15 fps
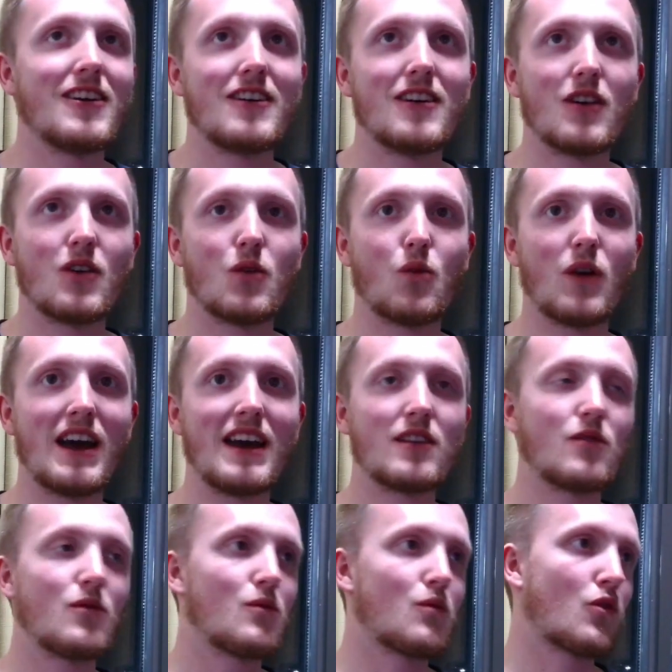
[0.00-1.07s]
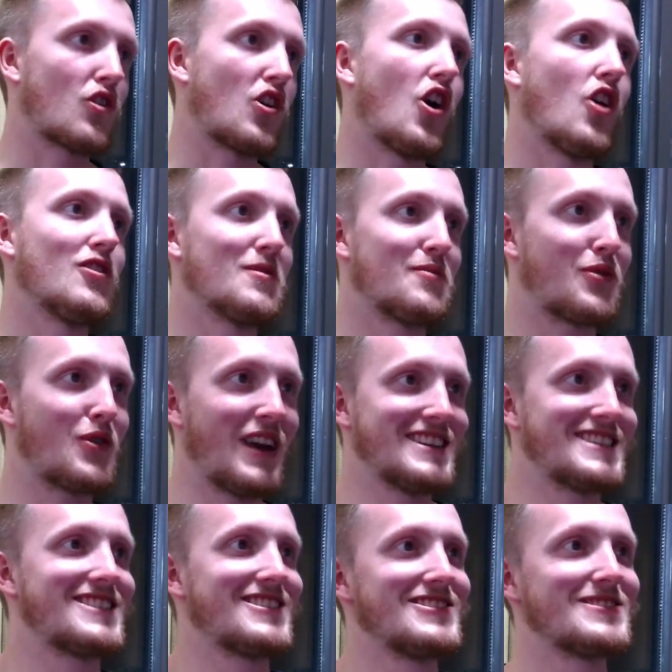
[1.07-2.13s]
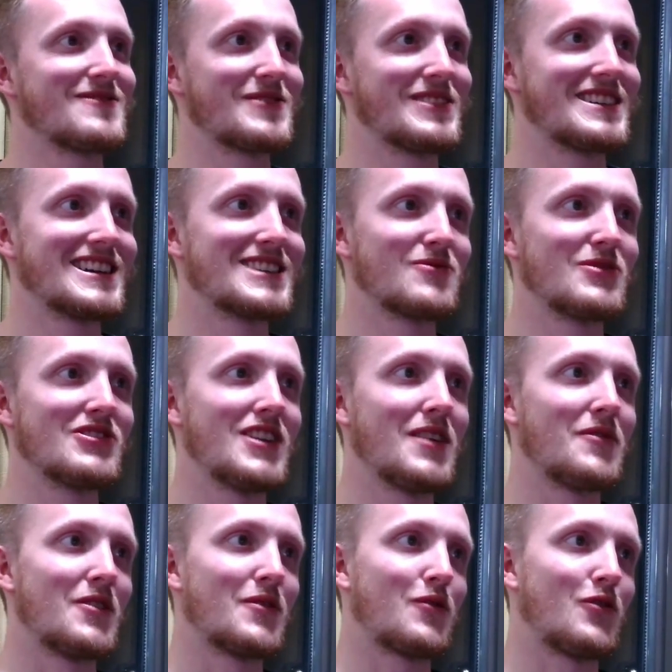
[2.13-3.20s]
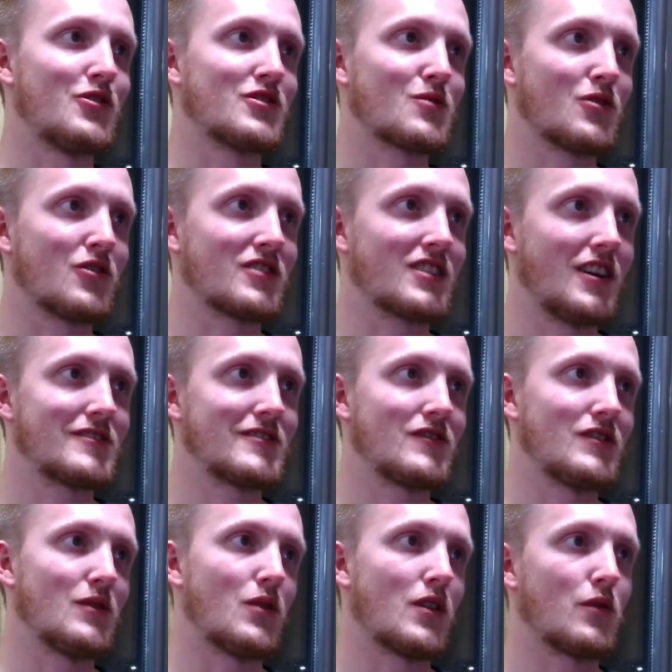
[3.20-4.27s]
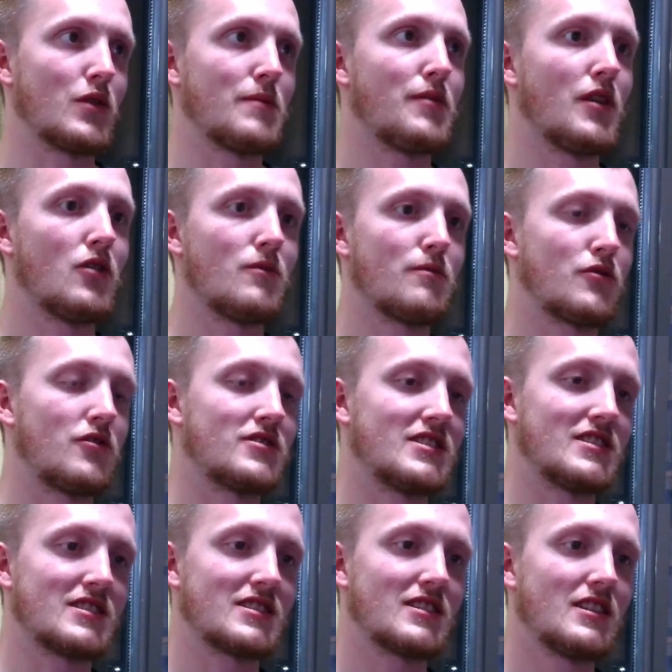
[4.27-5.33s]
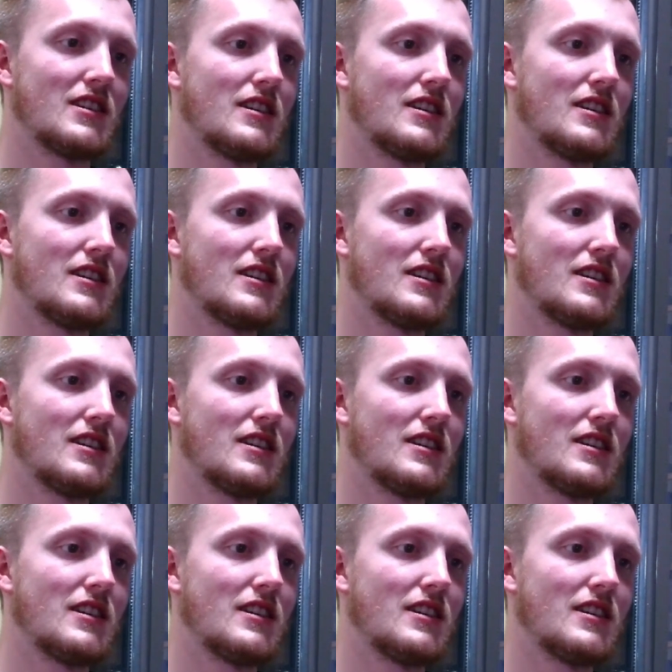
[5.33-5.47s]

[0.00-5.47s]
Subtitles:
When we're all oppressors because we live in a first world country where we purchase